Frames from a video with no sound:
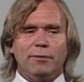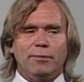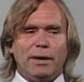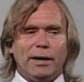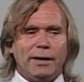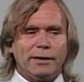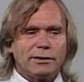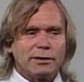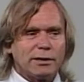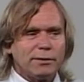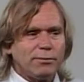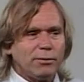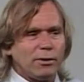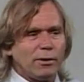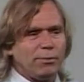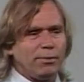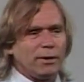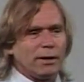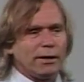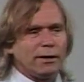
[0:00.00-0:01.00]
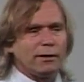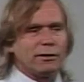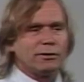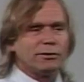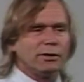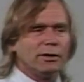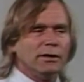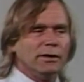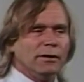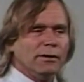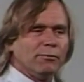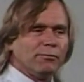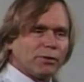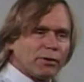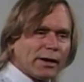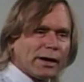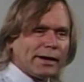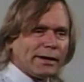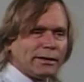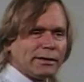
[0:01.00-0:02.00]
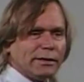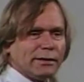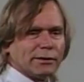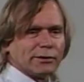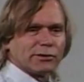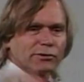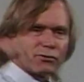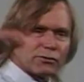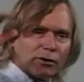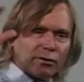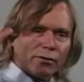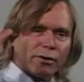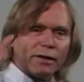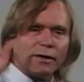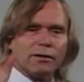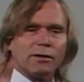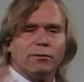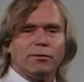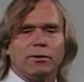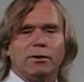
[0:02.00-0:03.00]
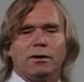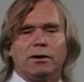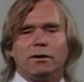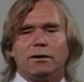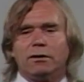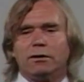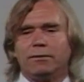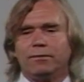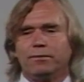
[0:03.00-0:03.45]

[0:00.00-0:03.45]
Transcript: Basketball players practice stroking the ball.